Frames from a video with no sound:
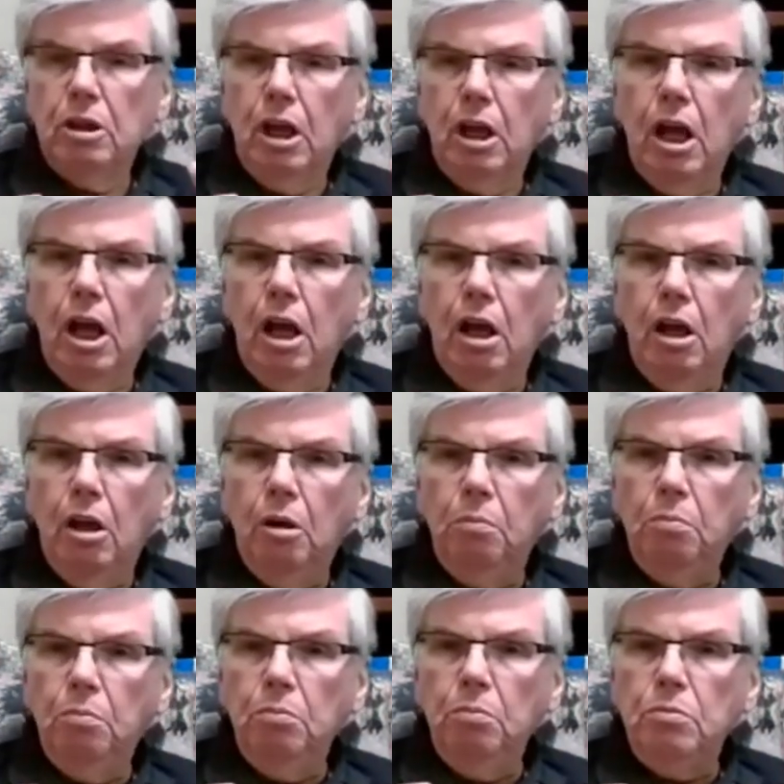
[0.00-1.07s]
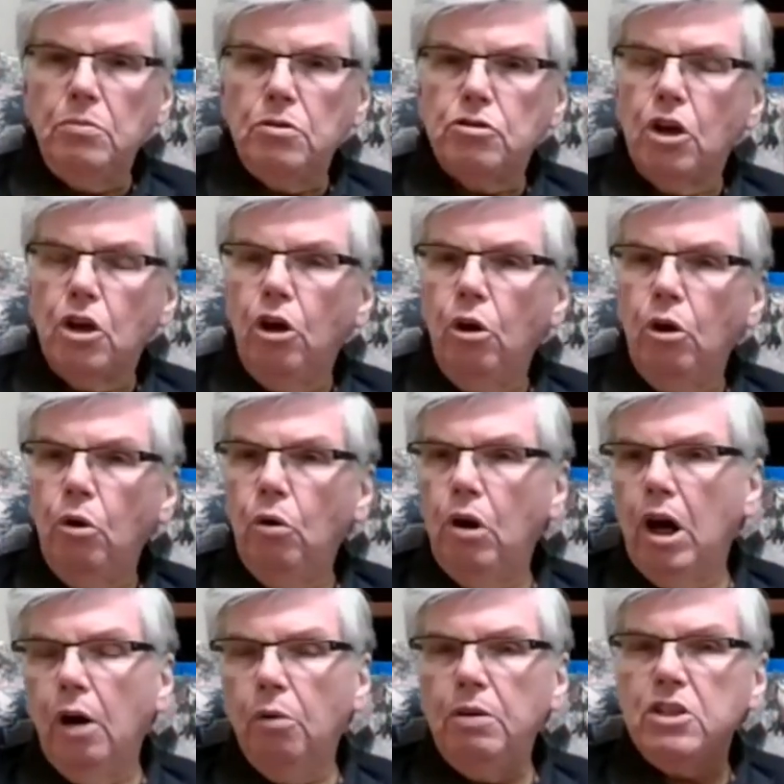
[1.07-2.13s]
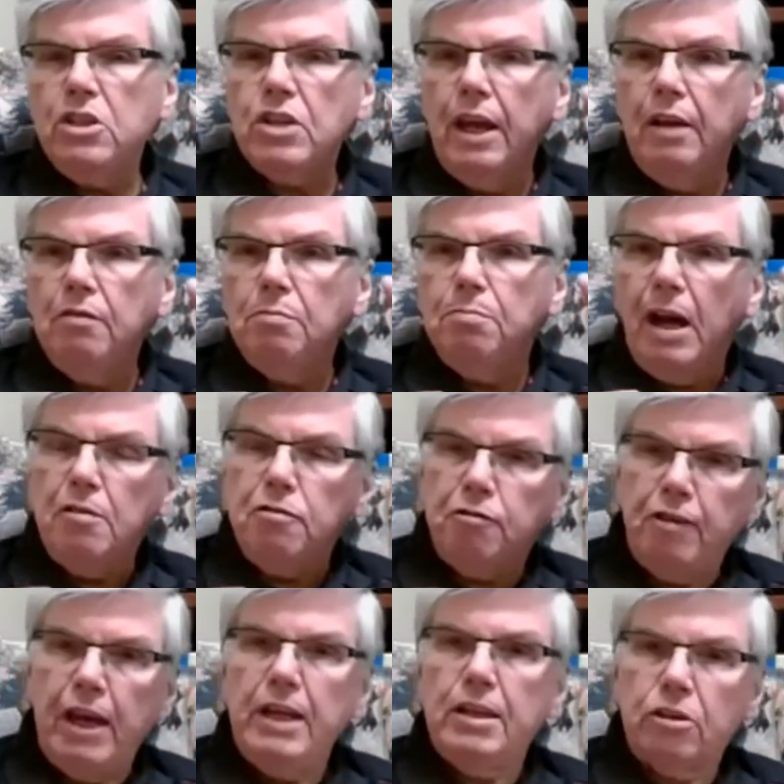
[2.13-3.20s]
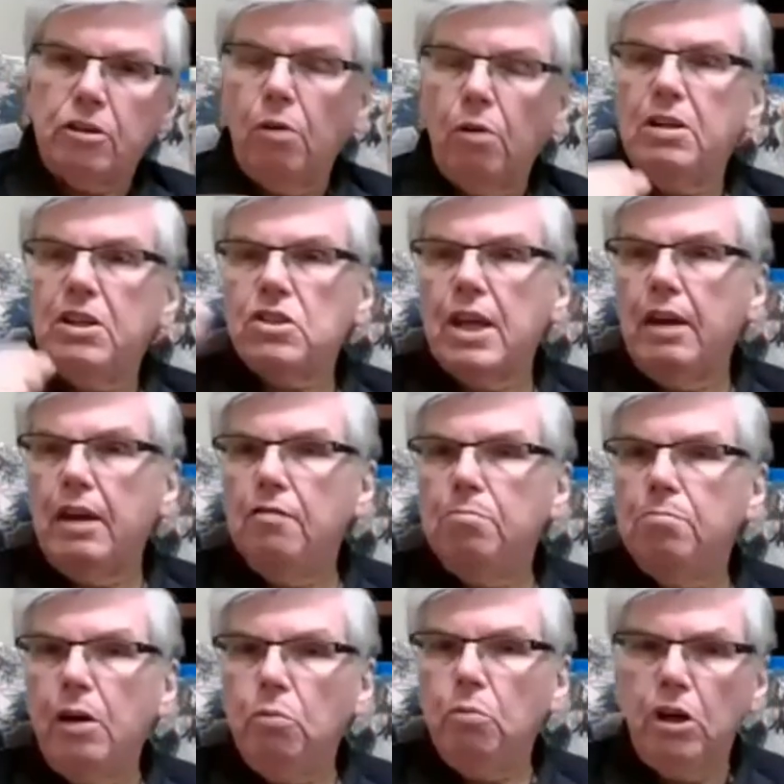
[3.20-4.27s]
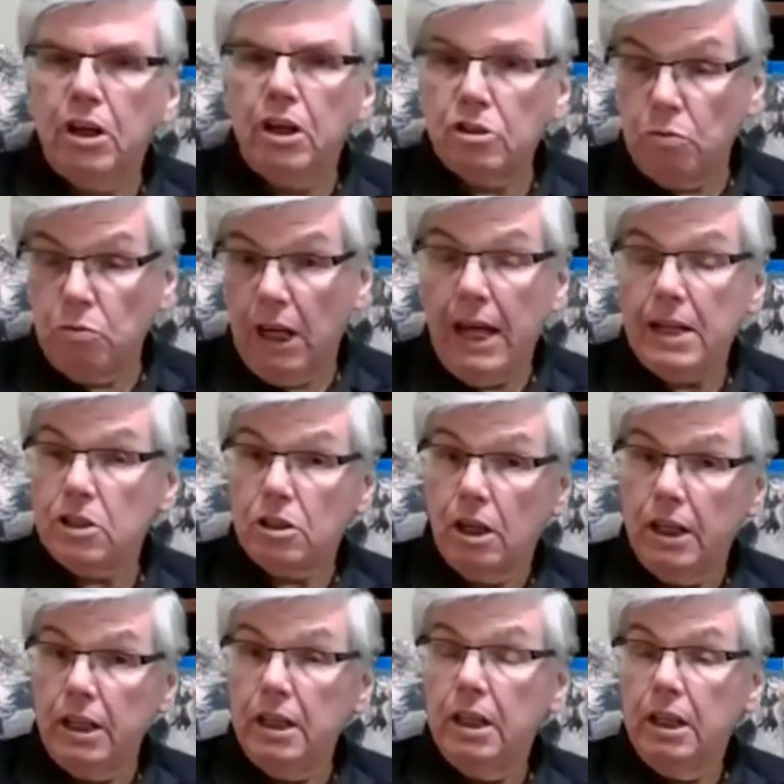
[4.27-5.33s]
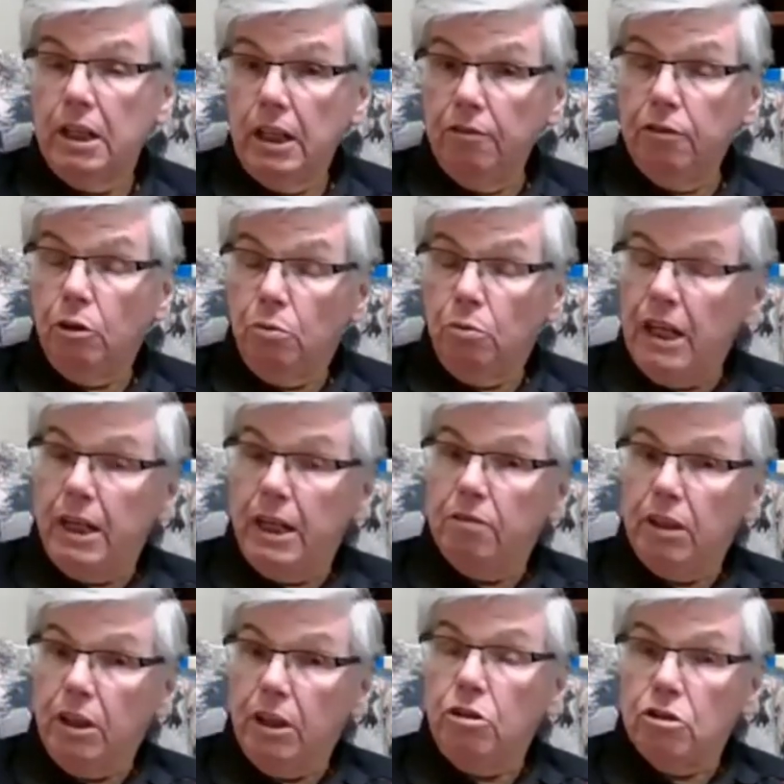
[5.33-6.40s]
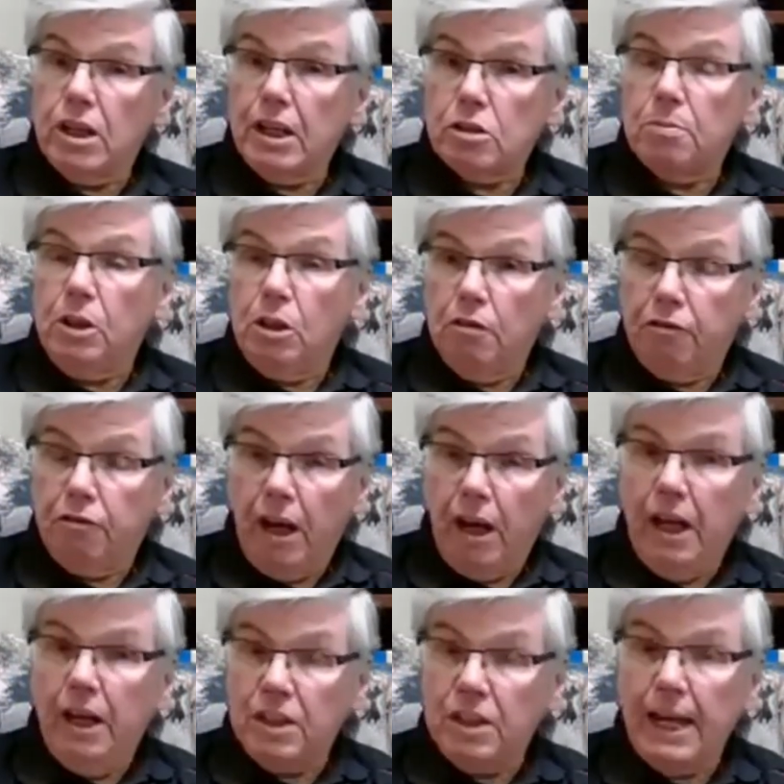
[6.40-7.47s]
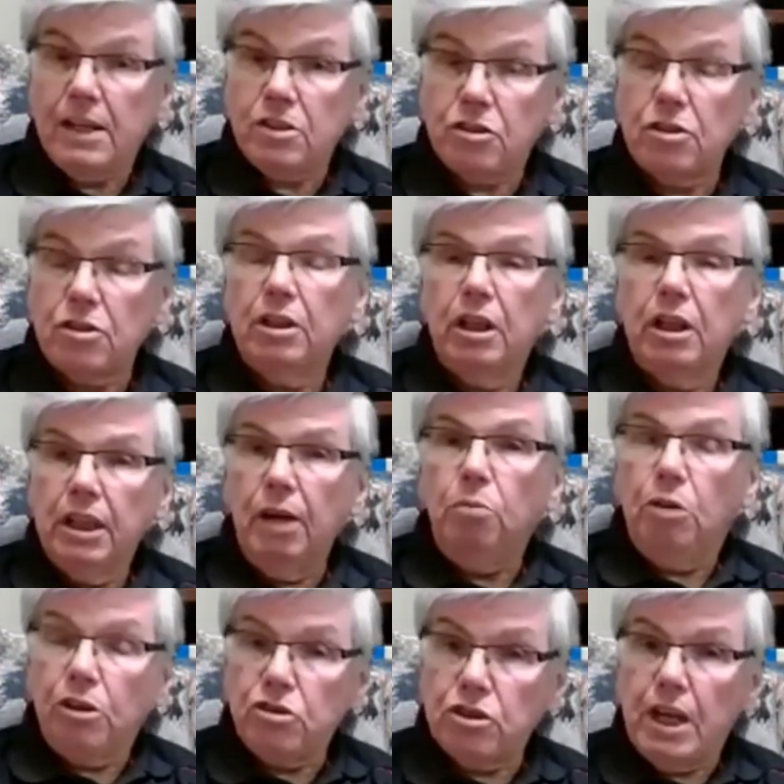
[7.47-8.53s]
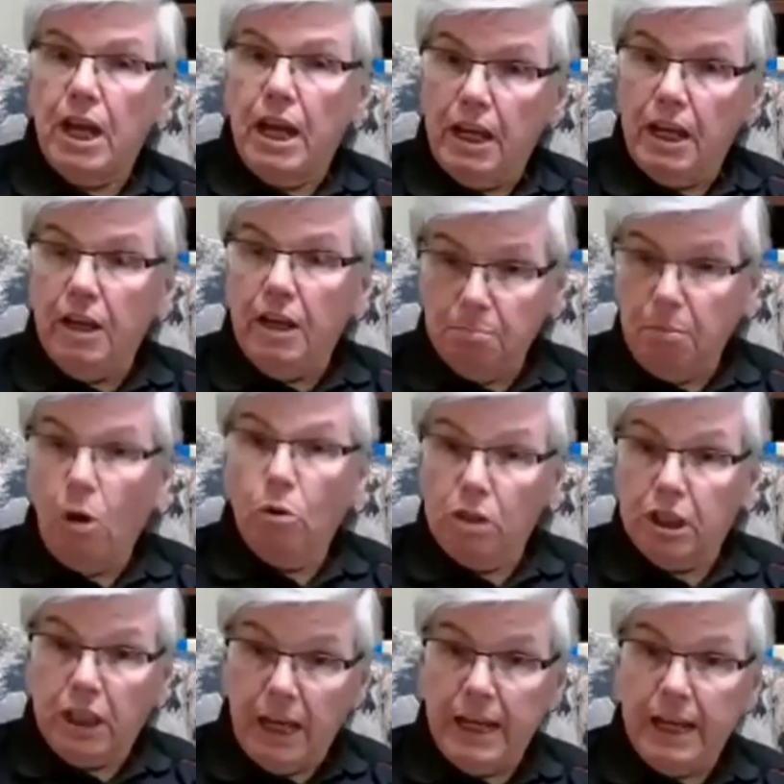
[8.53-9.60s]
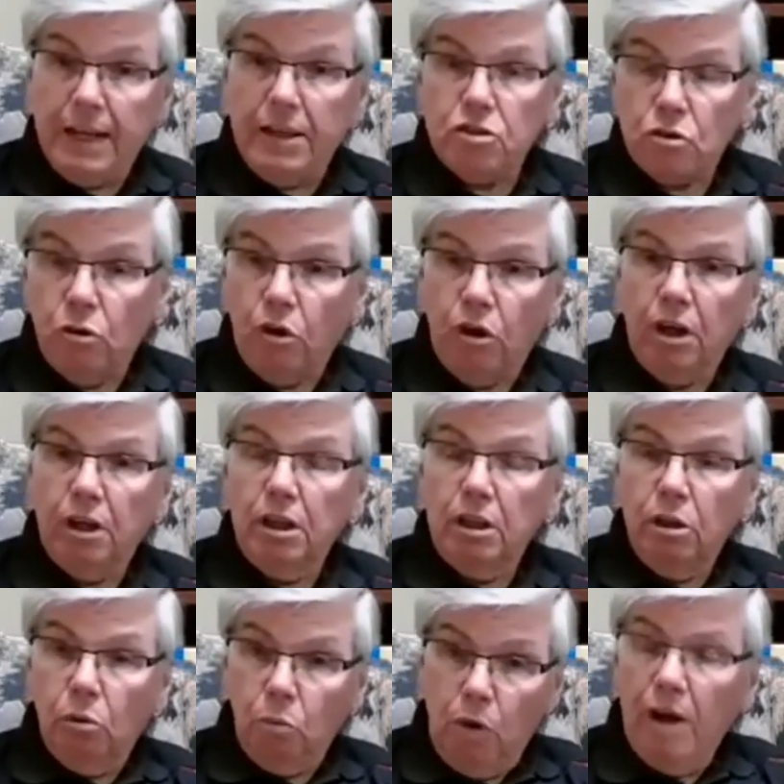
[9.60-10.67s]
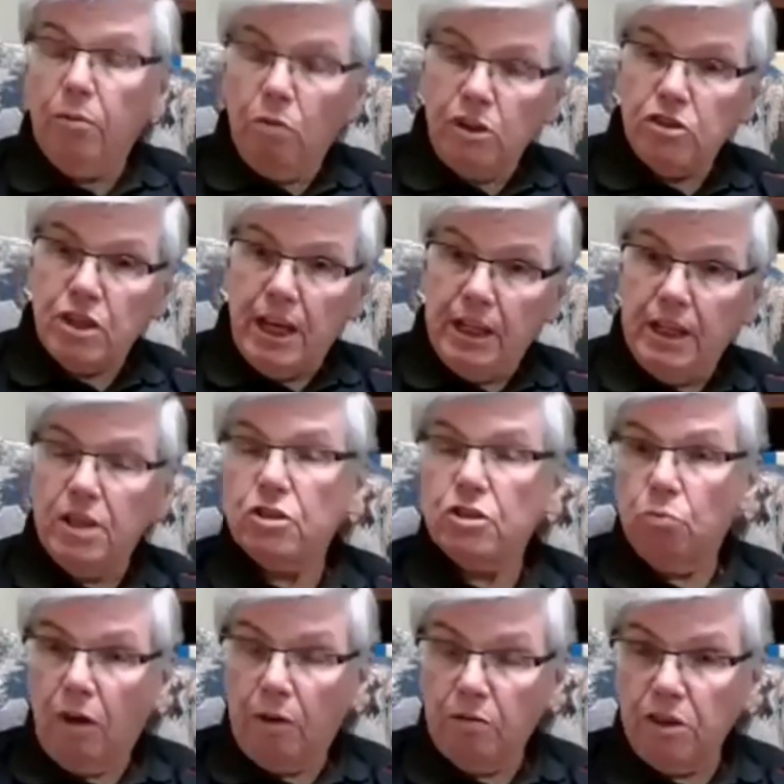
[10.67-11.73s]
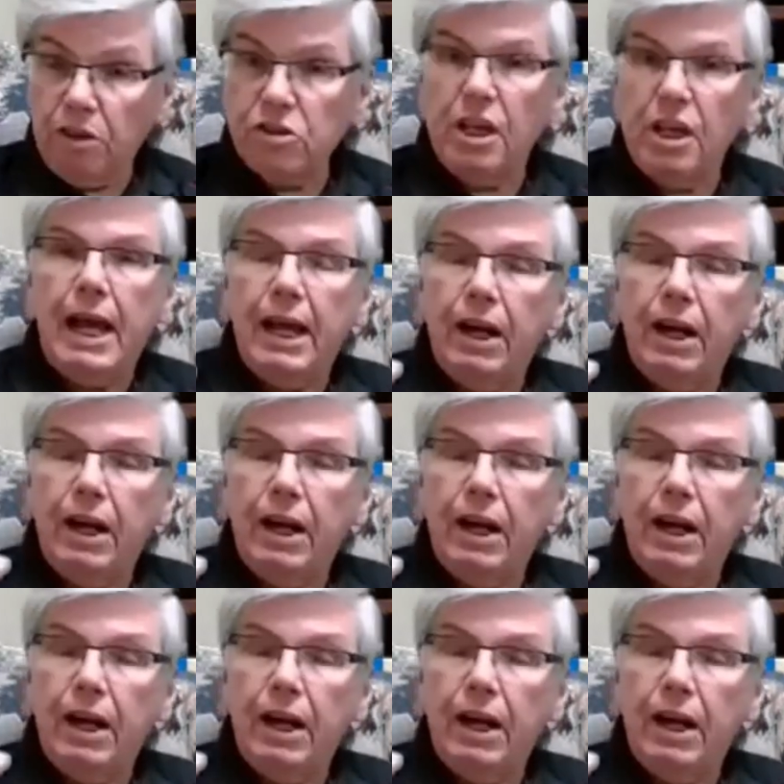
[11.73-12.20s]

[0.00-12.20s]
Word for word: Um, so are we saved by faith or are we saved by works? Well, actually, if you read even the New Testament, you find texts that will say both things, or one will say this and one will say that.